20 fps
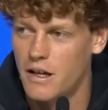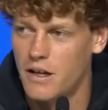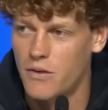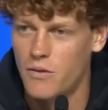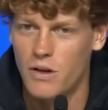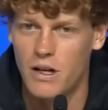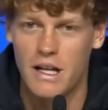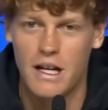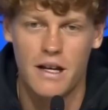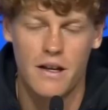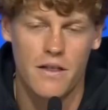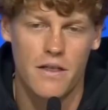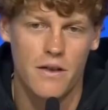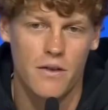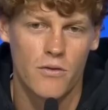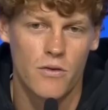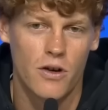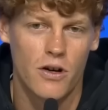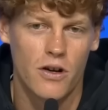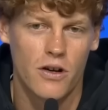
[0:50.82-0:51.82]
really
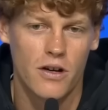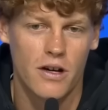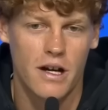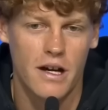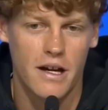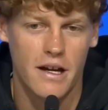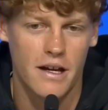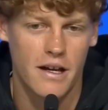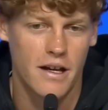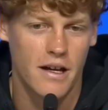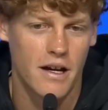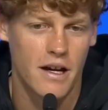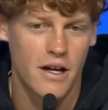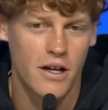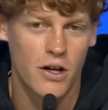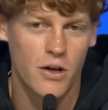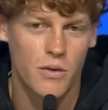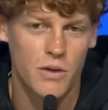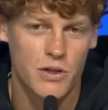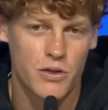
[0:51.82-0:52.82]
anything wrong. I I
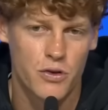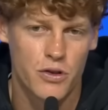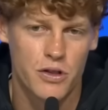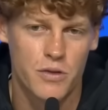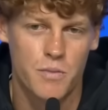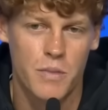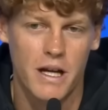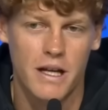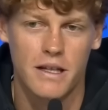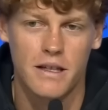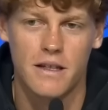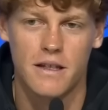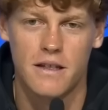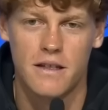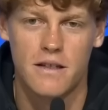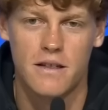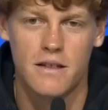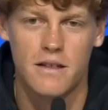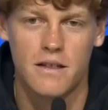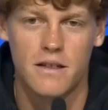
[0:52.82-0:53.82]
always
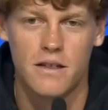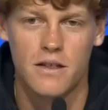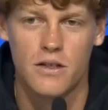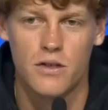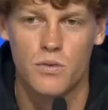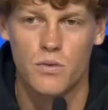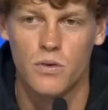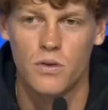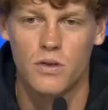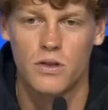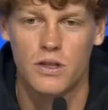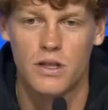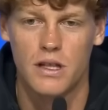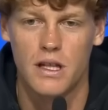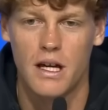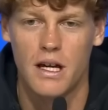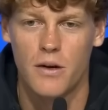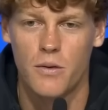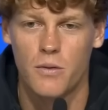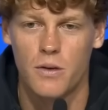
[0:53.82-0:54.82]
respected these rules, and
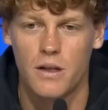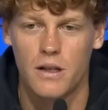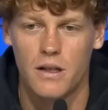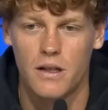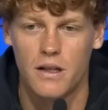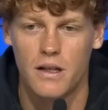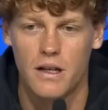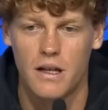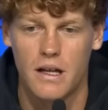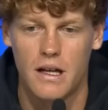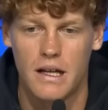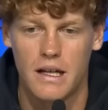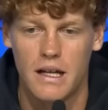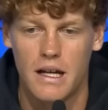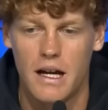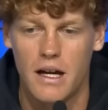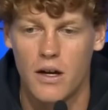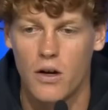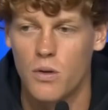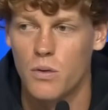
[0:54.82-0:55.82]
I will and
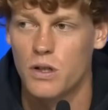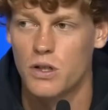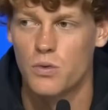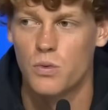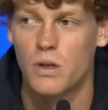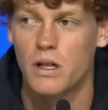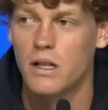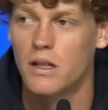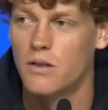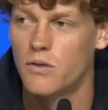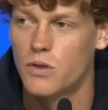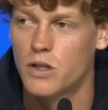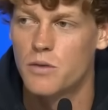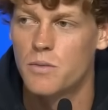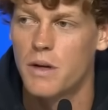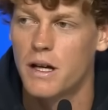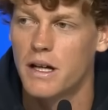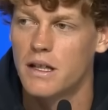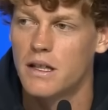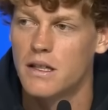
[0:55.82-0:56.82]
I always will
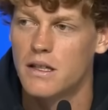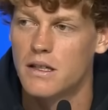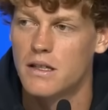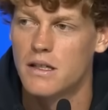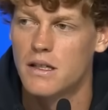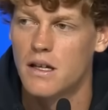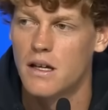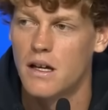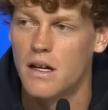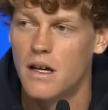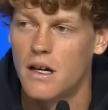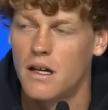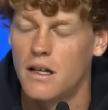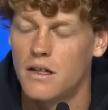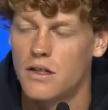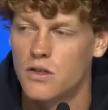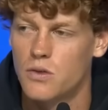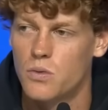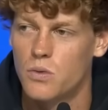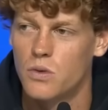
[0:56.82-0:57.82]
respect these uh,
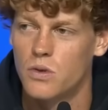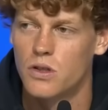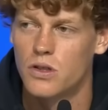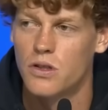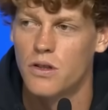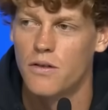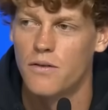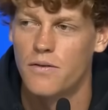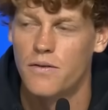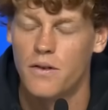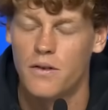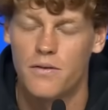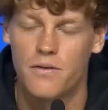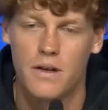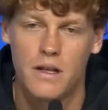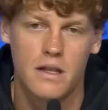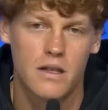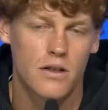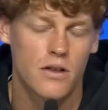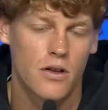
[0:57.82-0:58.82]
these rules of, of
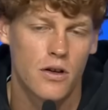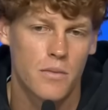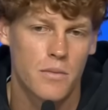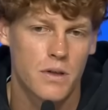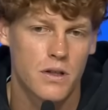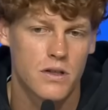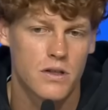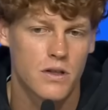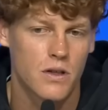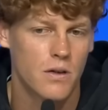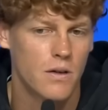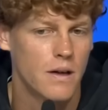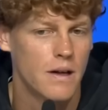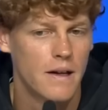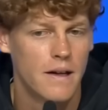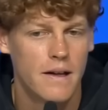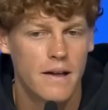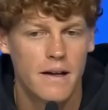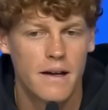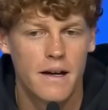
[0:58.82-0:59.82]
anti-doping. So
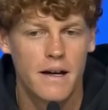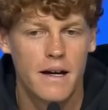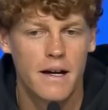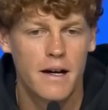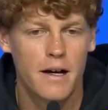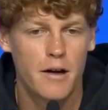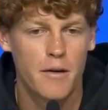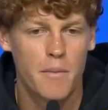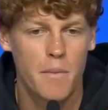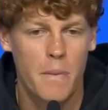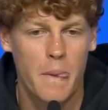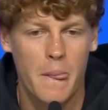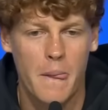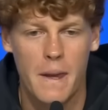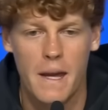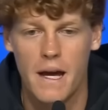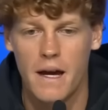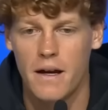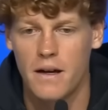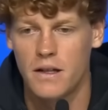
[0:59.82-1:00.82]
um,
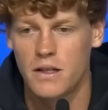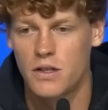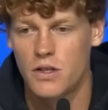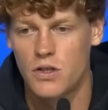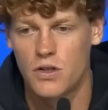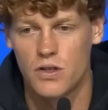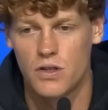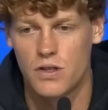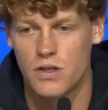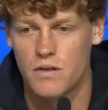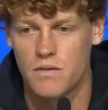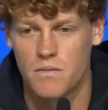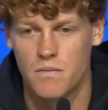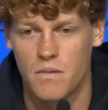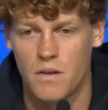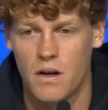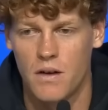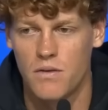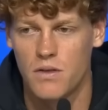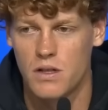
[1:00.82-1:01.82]
yeah, it's just
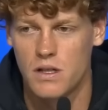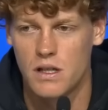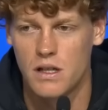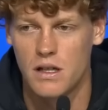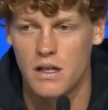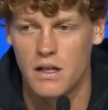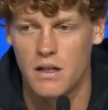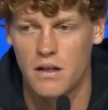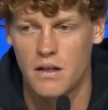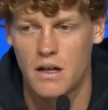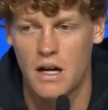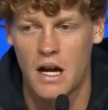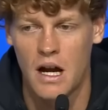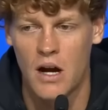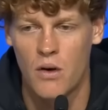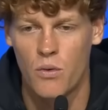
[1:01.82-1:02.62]
obviously a